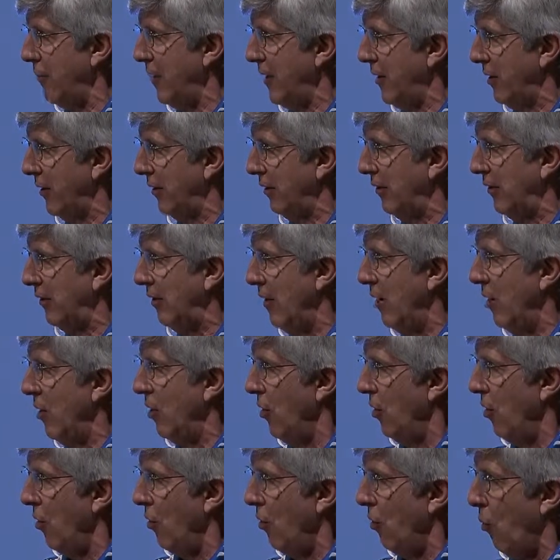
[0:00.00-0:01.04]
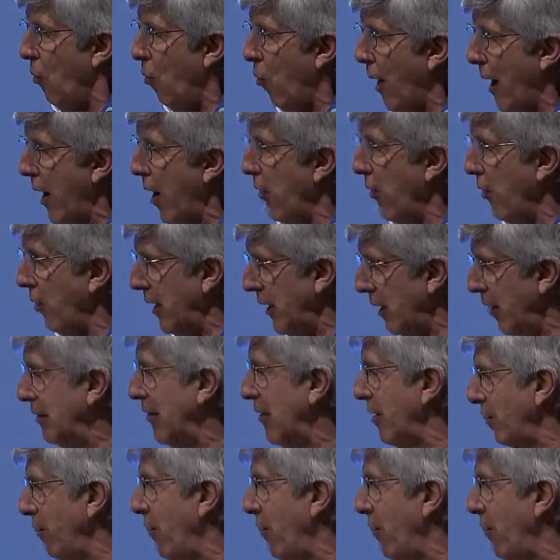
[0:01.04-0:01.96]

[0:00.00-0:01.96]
Because where is the